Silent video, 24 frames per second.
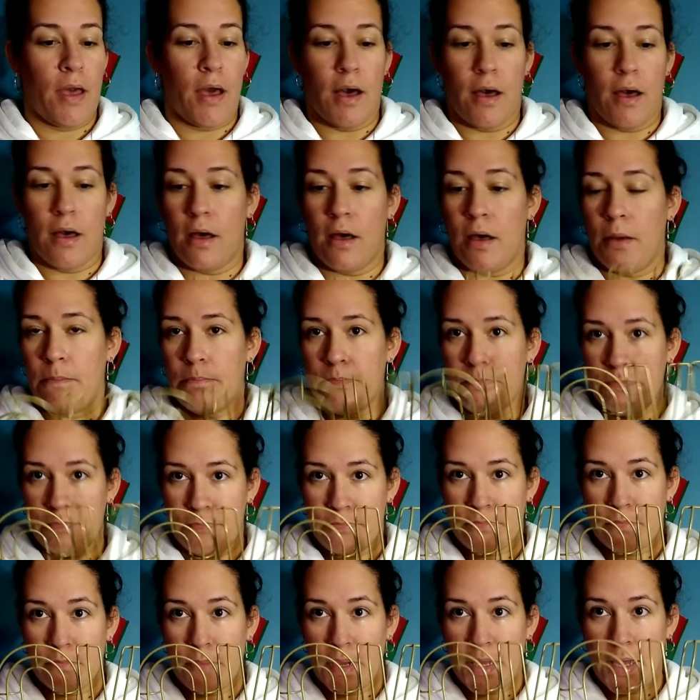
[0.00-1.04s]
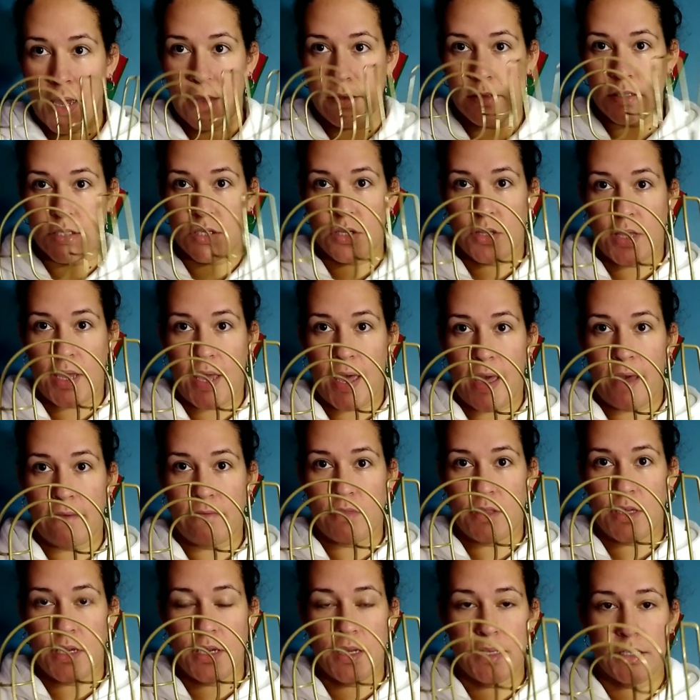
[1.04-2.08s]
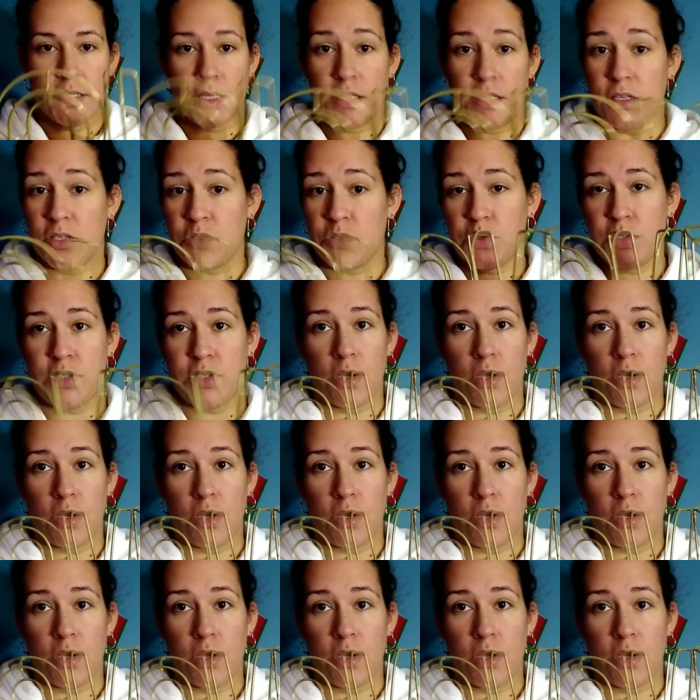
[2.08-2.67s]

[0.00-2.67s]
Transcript: Um, but yeah, so they have these, and this was